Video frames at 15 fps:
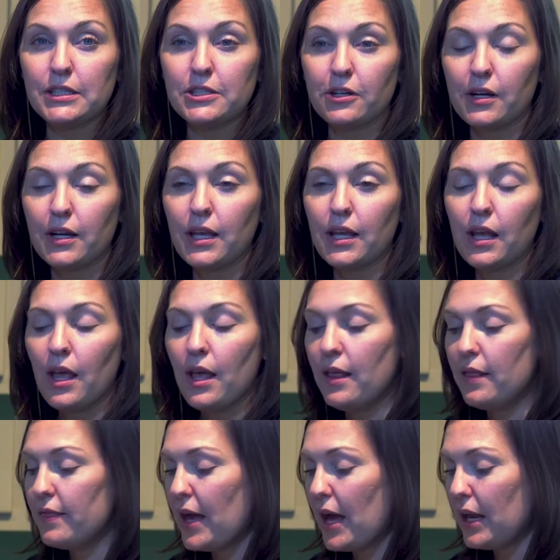dirty,
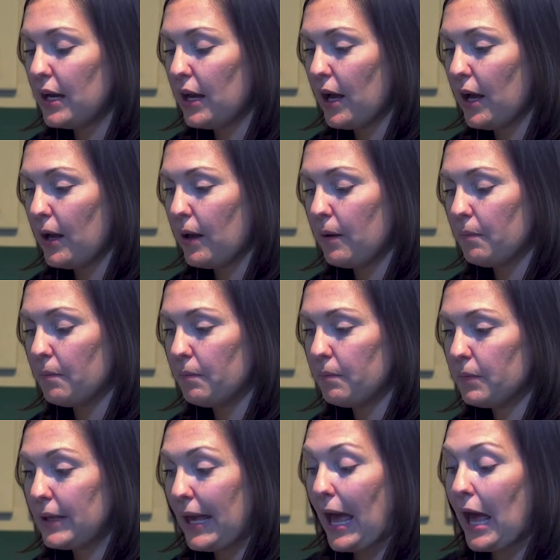that
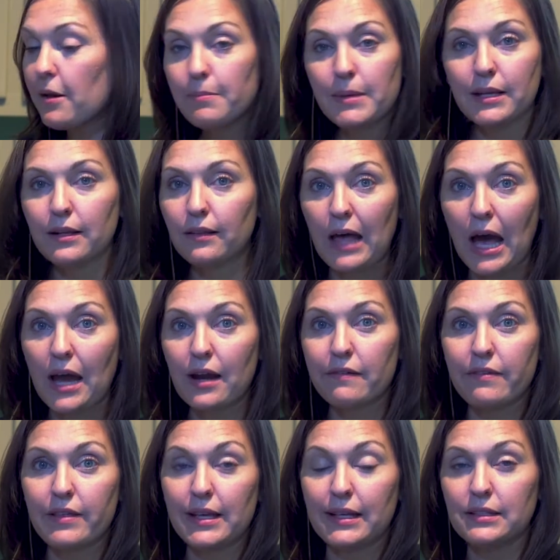can mean a lot
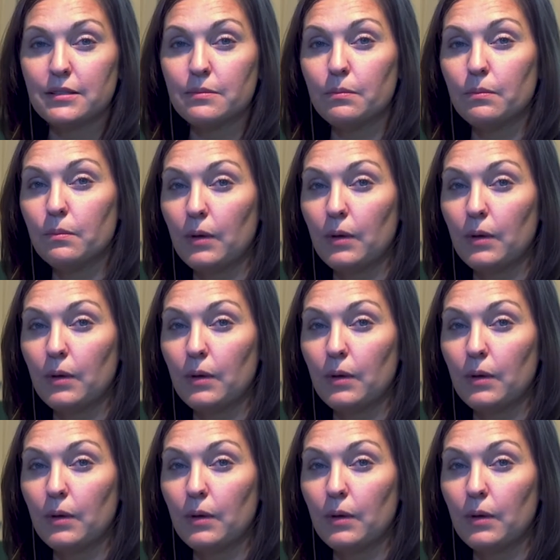of things.